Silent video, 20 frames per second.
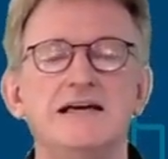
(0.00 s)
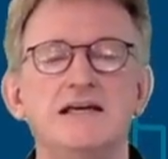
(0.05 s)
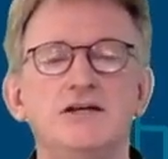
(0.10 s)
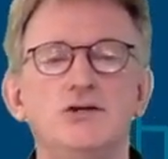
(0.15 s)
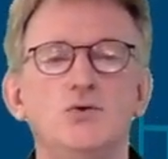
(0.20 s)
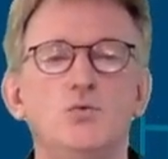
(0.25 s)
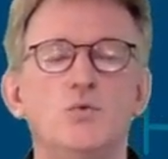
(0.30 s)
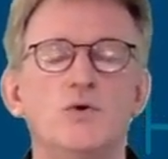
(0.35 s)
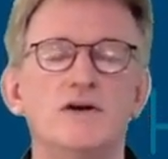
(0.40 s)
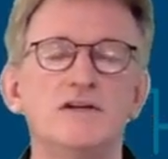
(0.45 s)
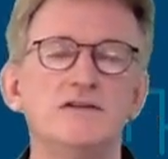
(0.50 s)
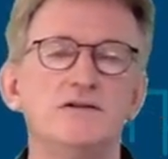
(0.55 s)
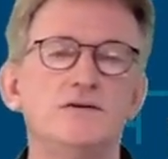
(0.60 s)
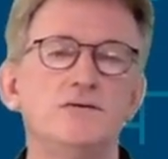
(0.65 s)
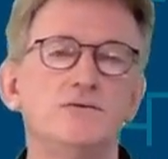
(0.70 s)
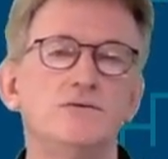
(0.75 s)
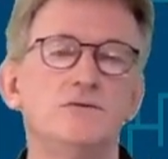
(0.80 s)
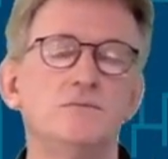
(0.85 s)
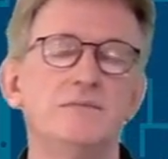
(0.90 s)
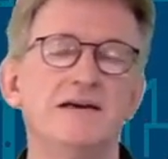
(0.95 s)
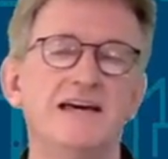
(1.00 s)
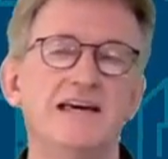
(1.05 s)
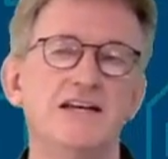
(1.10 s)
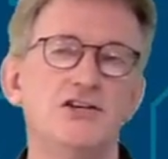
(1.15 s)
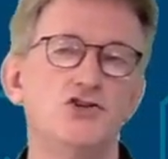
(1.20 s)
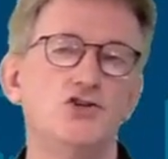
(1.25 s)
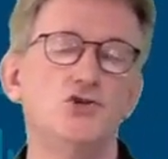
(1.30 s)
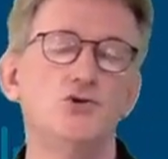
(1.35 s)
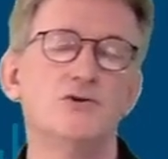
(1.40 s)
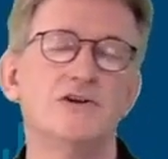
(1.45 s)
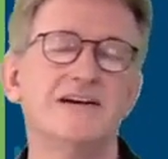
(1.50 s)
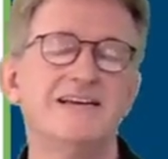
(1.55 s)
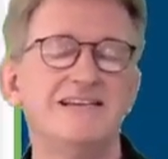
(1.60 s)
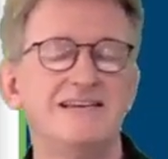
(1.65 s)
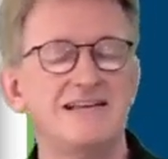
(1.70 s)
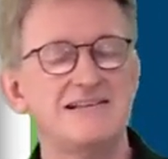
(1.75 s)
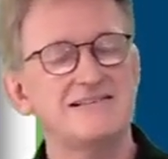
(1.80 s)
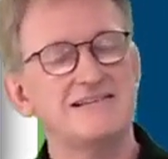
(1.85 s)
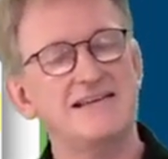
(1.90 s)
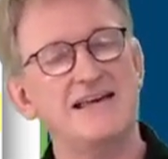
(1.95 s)
you want to ensure, and
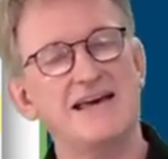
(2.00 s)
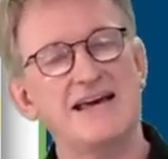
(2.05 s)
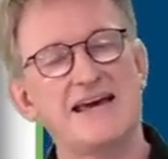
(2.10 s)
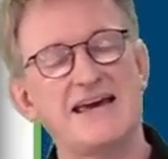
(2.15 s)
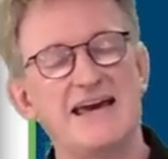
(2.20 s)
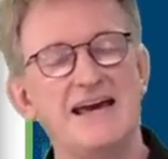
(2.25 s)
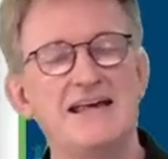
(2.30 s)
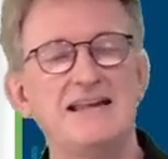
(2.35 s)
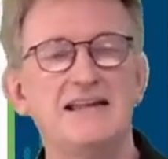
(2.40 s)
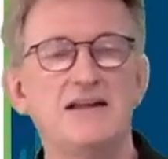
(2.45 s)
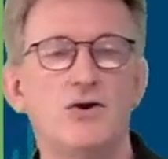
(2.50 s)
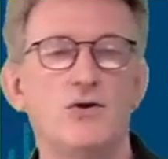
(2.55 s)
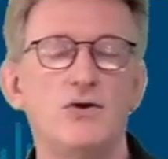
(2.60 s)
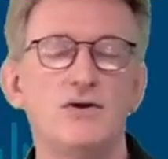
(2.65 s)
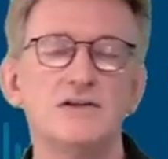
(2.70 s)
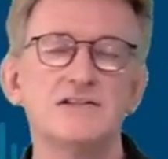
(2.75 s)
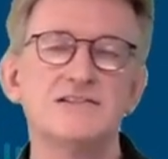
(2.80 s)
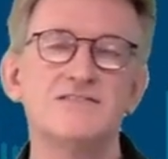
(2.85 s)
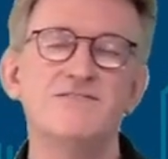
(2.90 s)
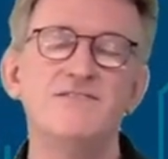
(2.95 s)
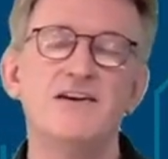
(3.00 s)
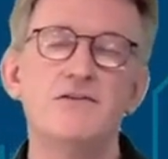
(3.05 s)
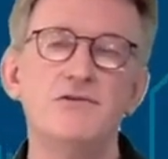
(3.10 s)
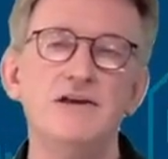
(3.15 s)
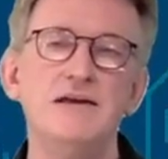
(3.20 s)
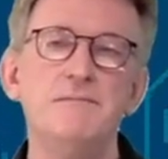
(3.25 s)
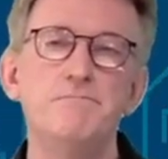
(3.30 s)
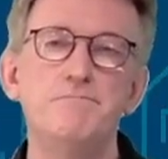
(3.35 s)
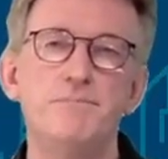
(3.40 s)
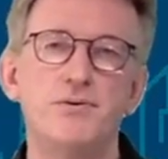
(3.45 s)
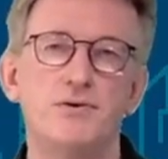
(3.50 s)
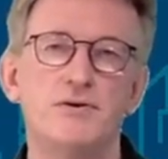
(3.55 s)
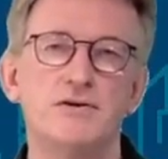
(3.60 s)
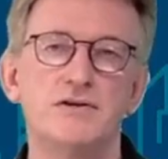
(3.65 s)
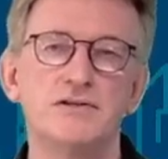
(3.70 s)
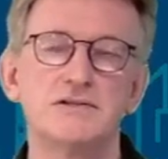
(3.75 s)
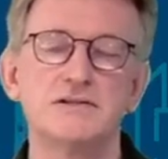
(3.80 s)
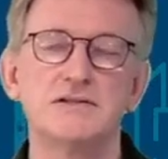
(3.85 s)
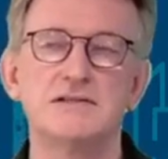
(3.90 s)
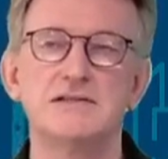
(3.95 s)
that's again also very
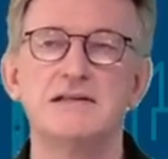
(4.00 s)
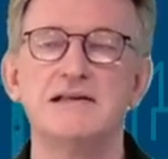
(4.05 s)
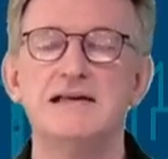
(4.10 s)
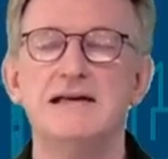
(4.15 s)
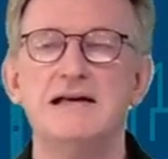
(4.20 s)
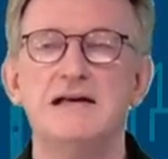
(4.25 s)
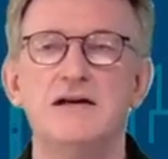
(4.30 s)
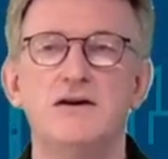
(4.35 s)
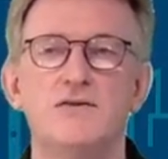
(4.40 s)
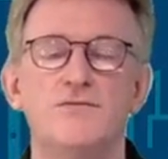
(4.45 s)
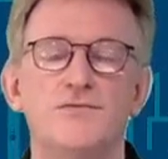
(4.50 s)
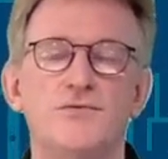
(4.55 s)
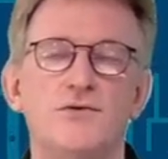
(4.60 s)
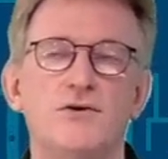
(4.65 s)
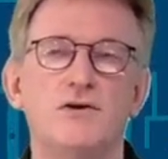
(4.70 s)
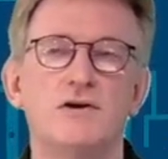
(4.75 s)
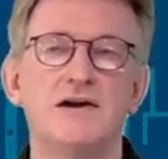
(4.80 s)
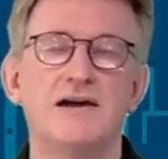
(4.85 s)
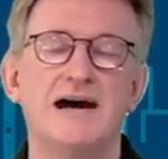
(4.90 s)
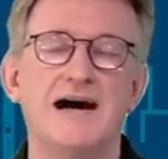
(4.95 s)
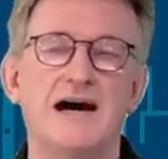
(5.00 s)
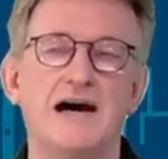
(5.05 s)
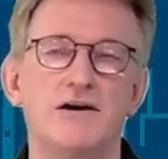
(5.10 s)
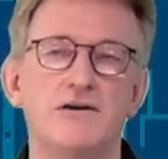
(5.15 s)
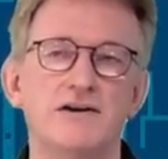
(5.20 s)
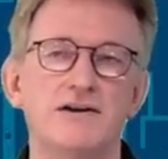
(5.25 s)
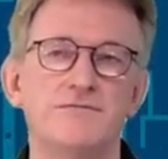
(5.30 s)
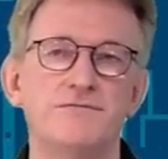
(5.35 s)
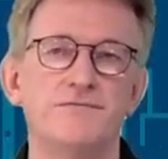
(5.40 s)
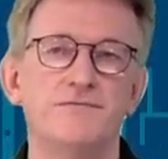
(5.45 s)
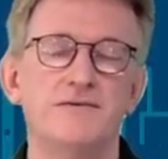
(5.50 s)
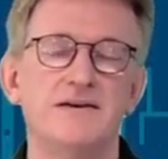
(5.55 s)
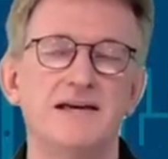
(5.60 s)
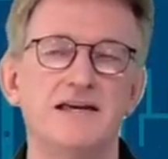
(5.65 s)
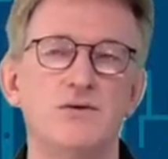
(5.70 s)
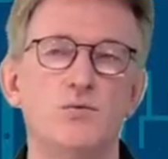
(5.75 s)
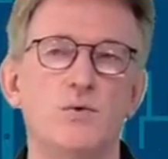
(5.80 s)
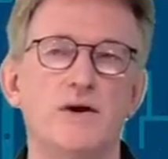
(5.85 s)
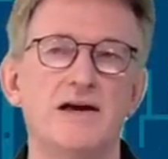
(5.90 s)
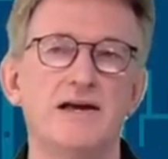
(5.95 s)
important for RF
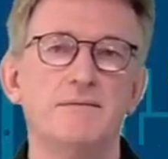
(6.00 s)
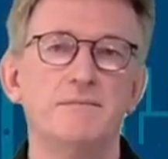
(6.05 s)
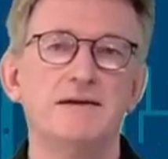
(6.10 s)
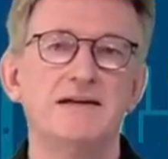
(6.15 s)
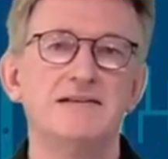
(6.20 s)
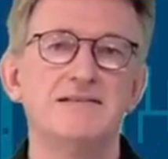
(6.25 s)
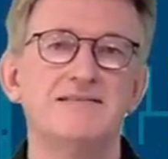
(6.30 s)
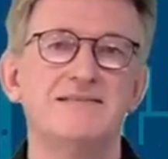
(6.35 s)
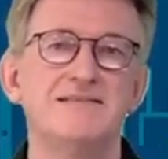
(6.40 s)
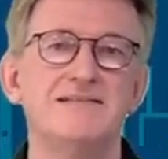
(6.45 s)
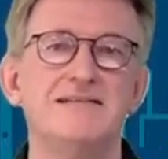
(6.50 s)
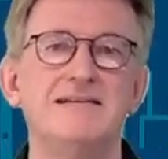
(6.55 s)
environments,